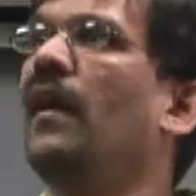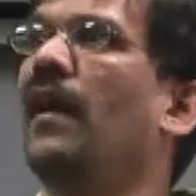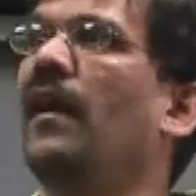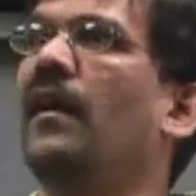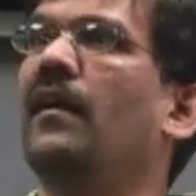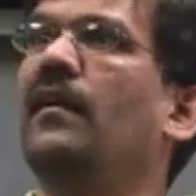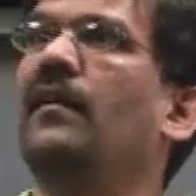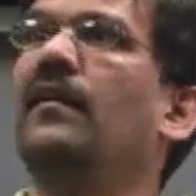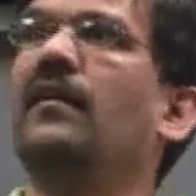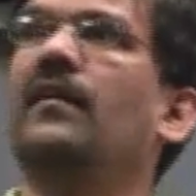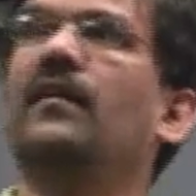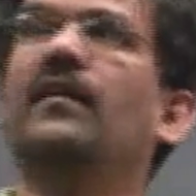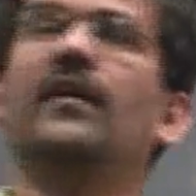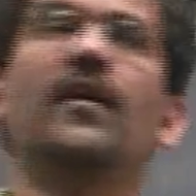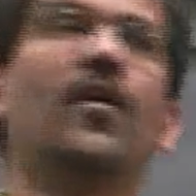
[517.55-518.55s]
and
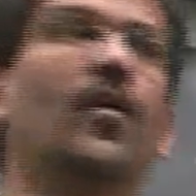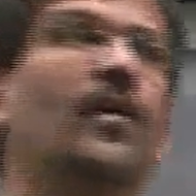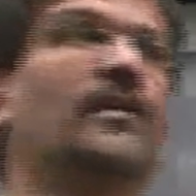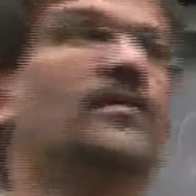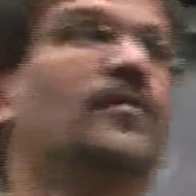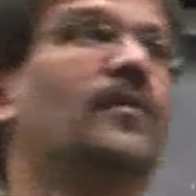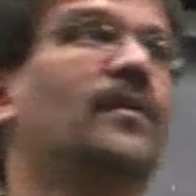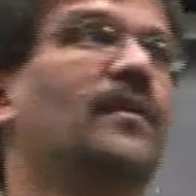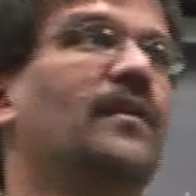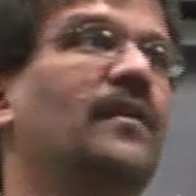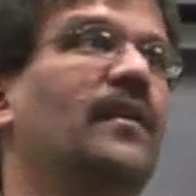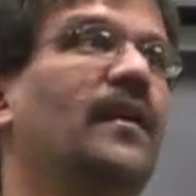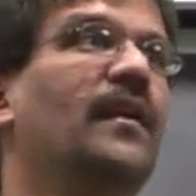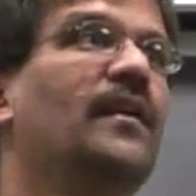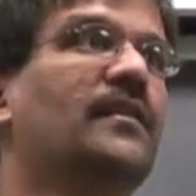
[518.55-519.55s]
the OS would
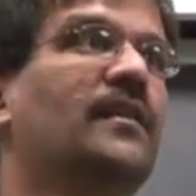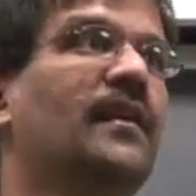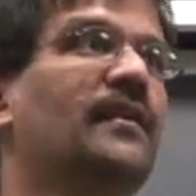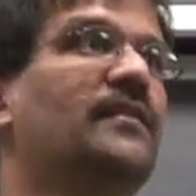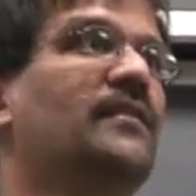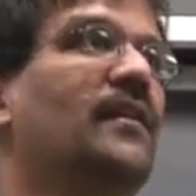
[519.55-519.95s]
initialize